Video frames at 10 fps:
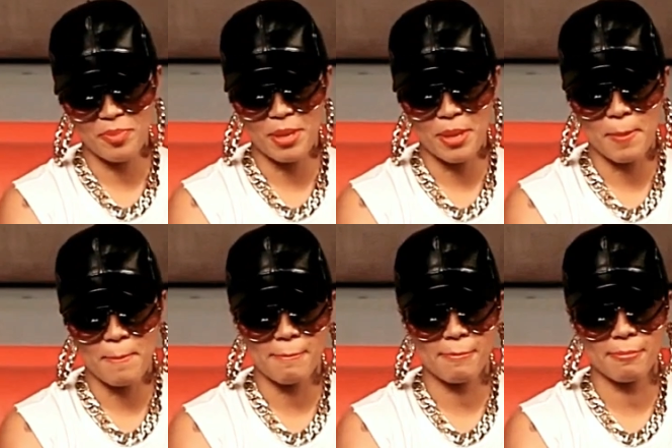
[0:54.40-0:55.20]
by the
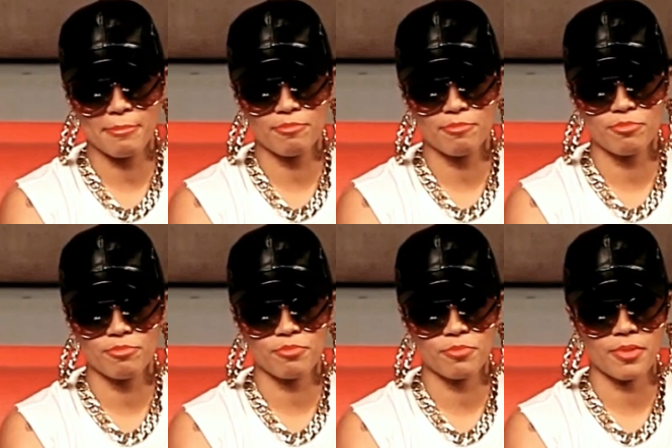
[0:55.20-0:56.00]
end, you
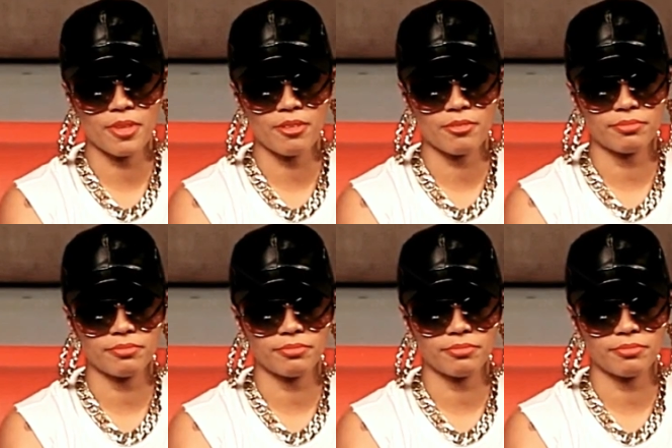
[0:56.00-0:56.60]
might never look at